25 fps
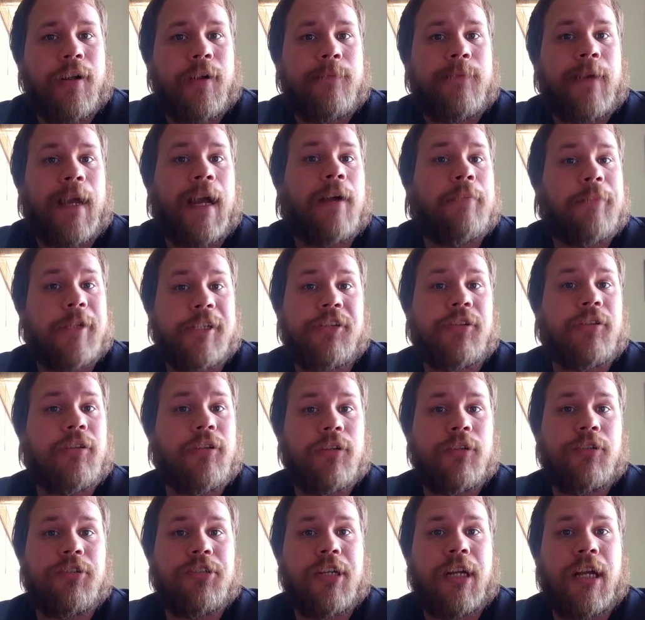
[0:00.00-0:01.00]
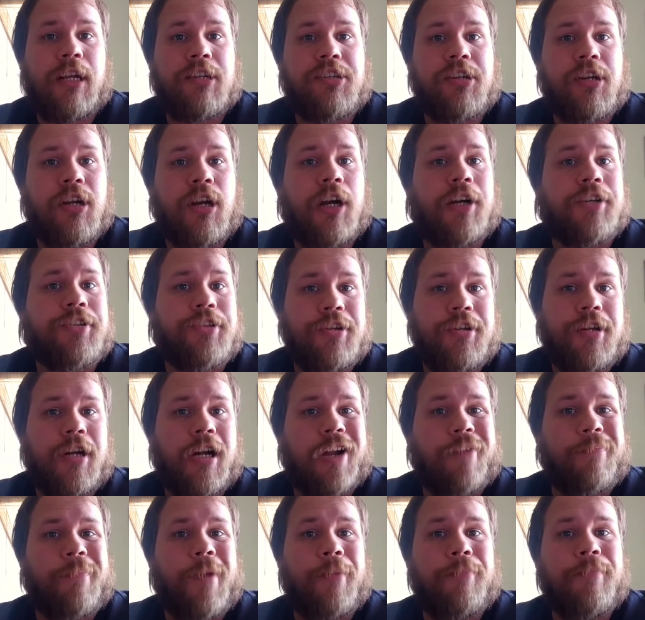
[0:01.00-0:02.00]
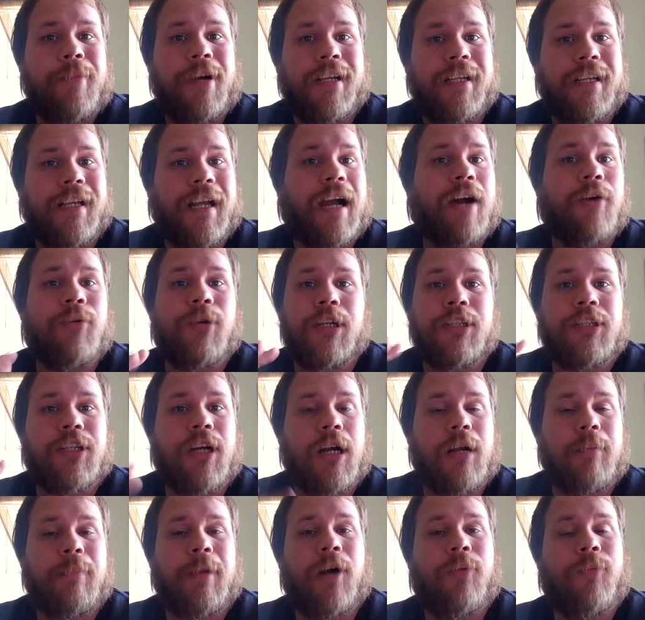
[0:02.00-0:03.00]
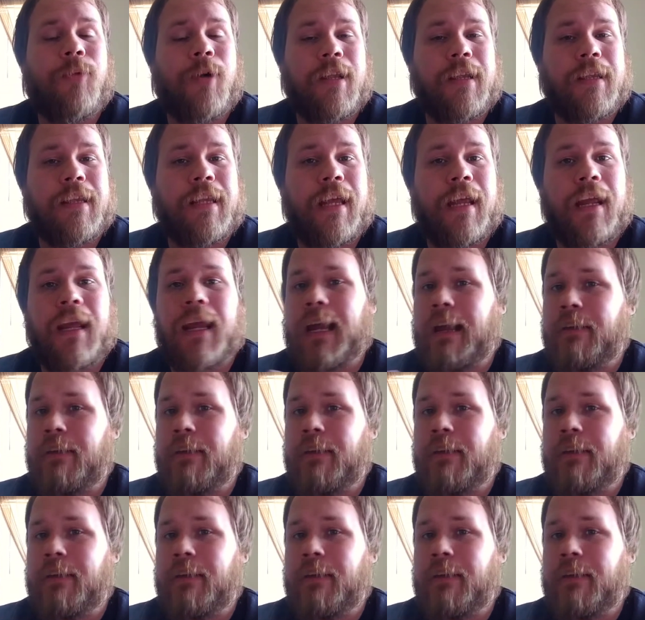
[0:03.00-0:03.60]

of how much a logo should actually cost and talk about money, I want to talk about one thing.